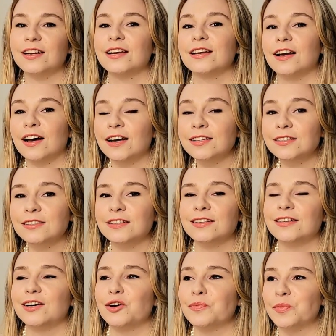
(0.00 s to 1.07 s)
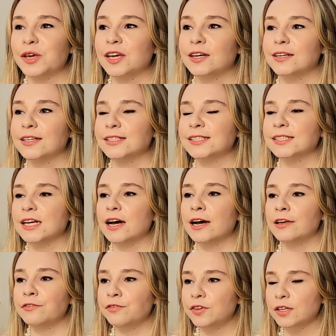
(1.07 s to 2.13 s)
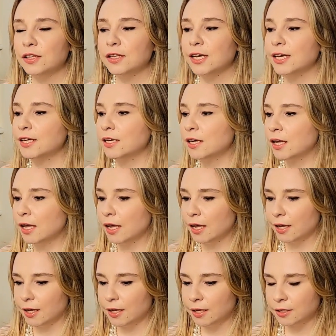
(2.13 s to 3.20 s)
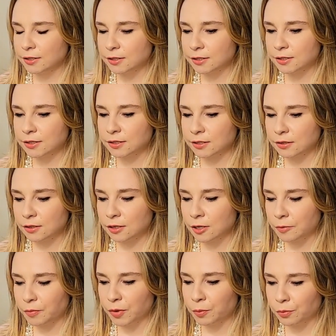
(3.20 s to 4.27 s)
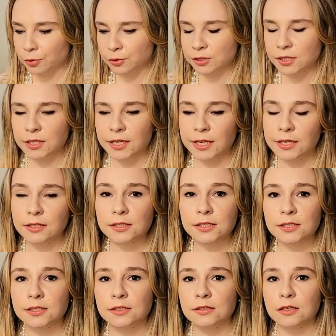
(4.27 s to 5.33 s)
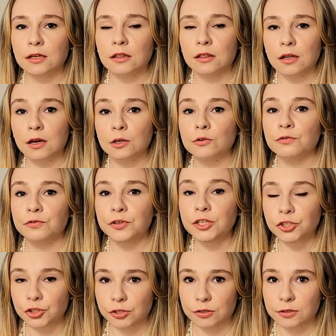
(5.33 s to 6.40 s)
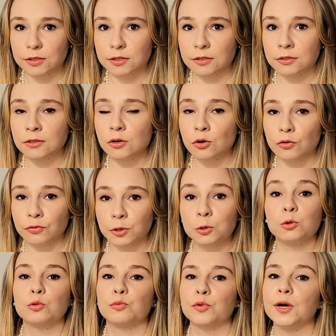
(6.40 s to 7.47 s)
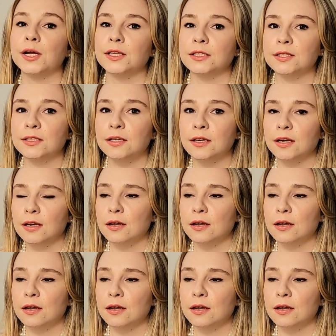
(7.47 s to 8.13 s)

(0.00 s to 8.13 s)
that I got uh, because I feel like it uh, impersonates a lot of features of the whole brand.